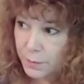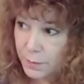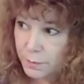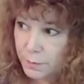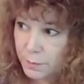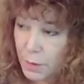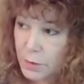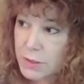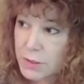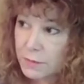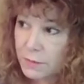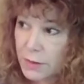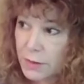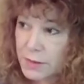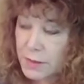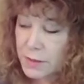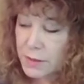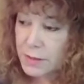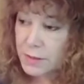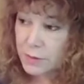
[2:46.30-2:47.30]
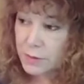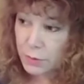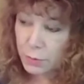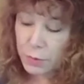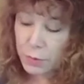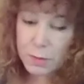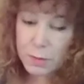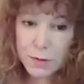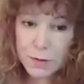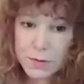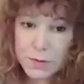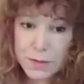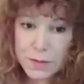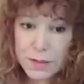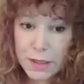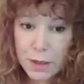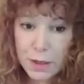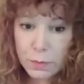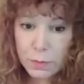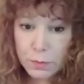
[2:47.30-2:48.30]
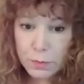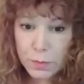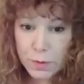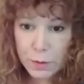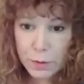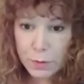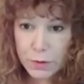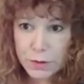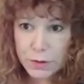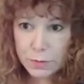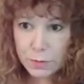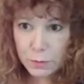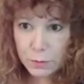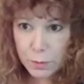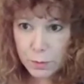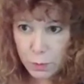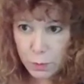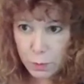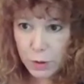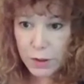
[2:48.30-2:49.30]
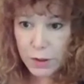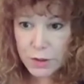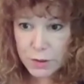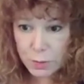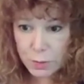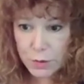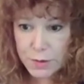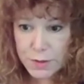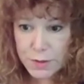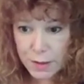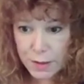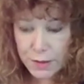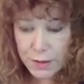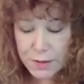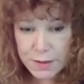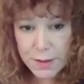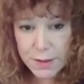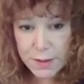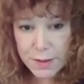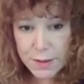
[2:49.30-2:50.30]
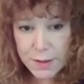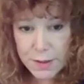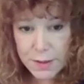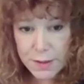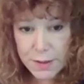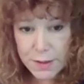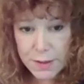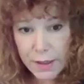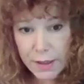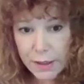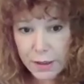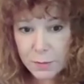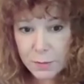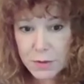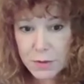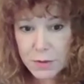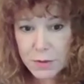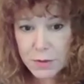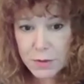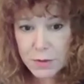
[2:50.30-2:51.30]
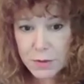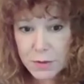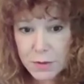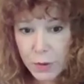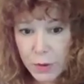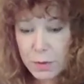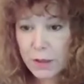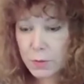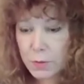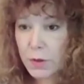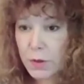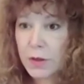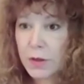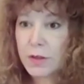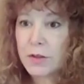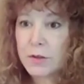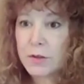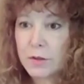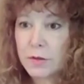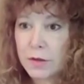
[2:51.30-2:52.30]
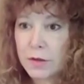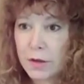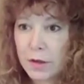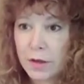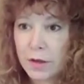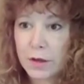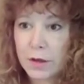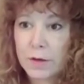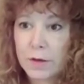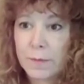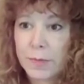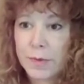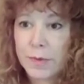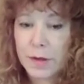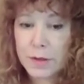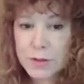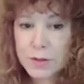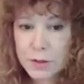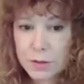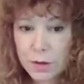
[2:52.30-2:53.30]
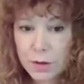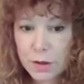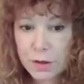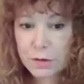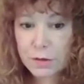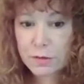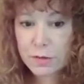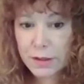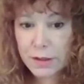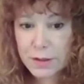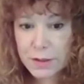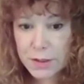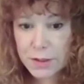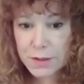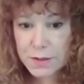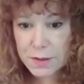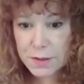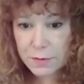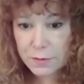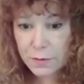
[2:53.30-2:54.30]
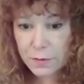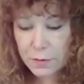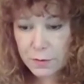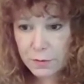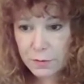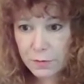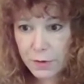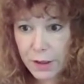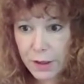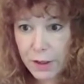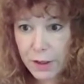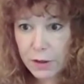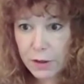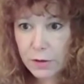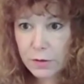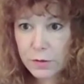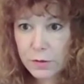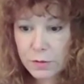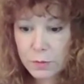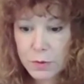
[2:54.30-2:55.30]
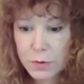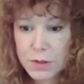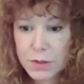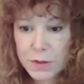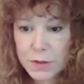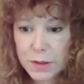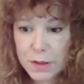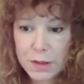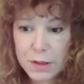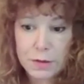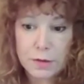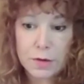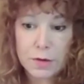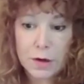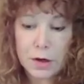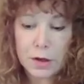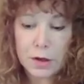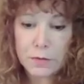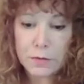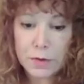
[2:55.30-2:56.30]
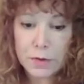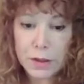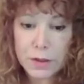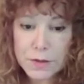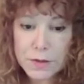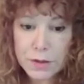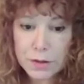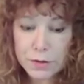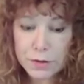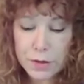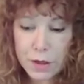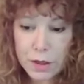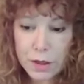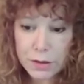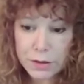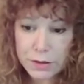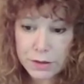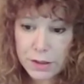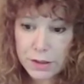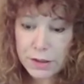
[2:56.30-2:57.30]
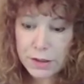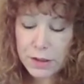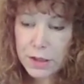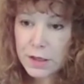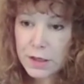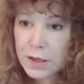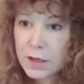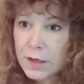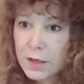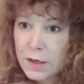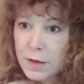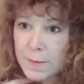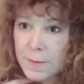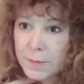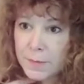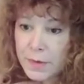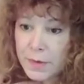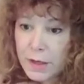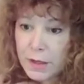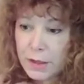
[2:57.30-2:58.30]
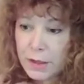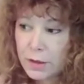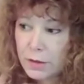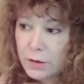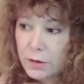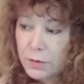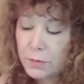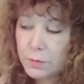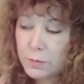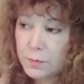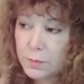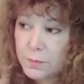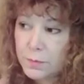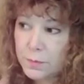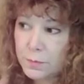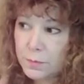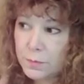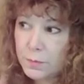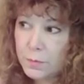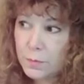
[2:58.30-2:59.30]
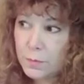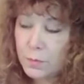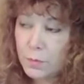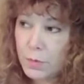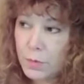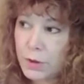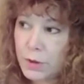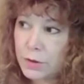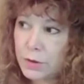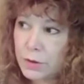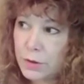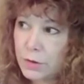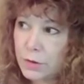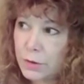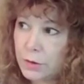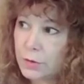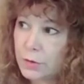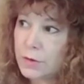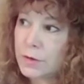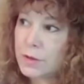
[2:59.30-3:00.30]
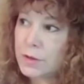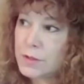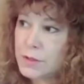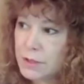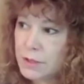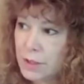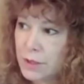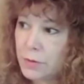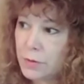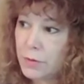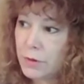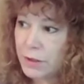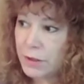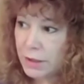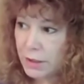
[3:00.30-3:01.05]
most of us, it's 3 meals a day, and we're working towards not snacking in between, because we're working on a strong digestive fire, which in Ayurveda is called Agni. And when you're continually